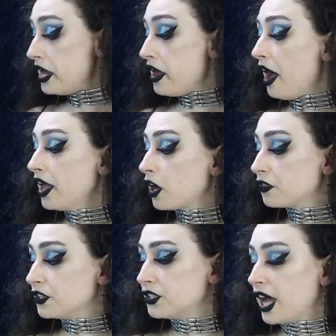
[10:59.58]
And I got
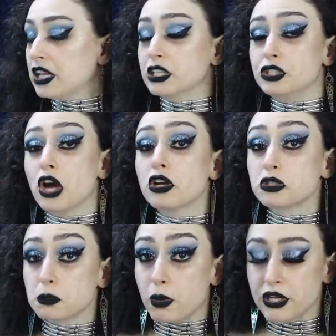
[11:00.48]
the style dark
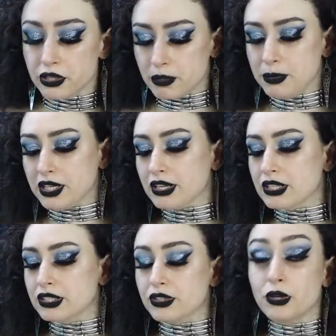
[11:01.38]
spider
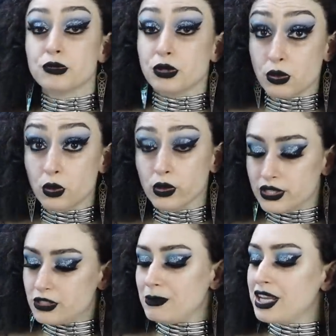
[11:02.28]
because those are the
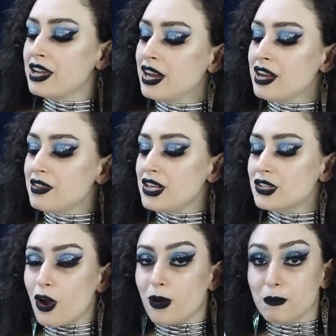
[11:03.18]
coolest to me. These
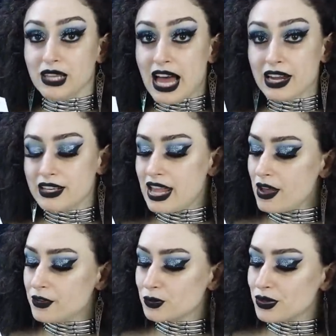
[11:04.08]
are black
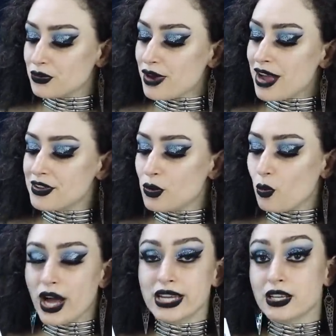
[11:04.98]
nails with graphic
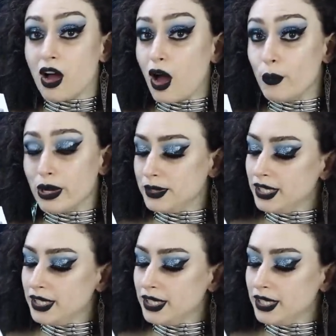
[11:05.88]
white cobweb